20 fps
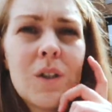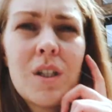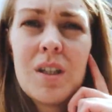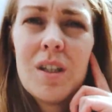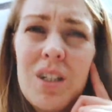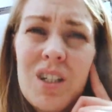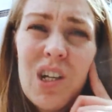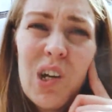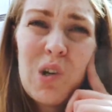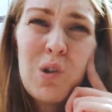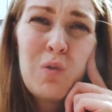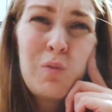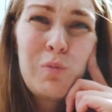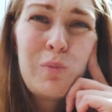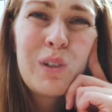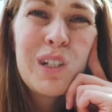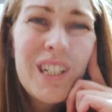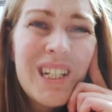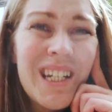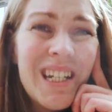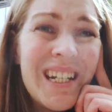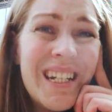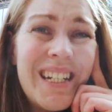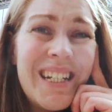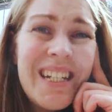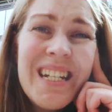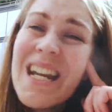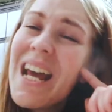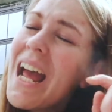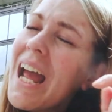to the dome
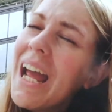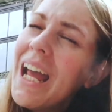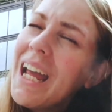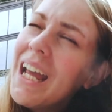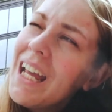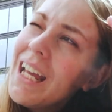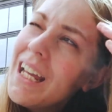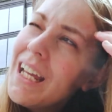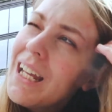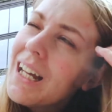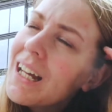today.